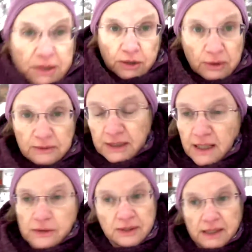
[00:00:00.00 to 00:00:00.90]
do every
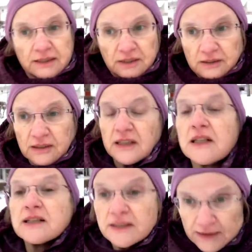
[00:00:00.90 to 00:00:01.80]
now and then just to
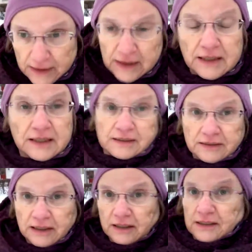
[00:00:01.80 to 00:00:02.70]

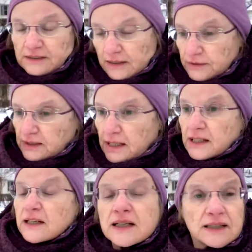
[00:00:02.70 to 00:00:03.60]
stay on the safe side.
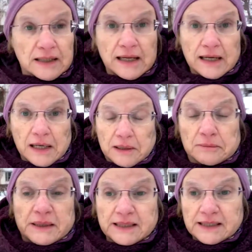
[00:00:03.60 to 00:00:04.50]

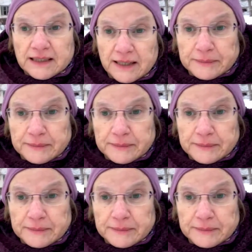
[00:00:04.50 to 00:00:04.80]
But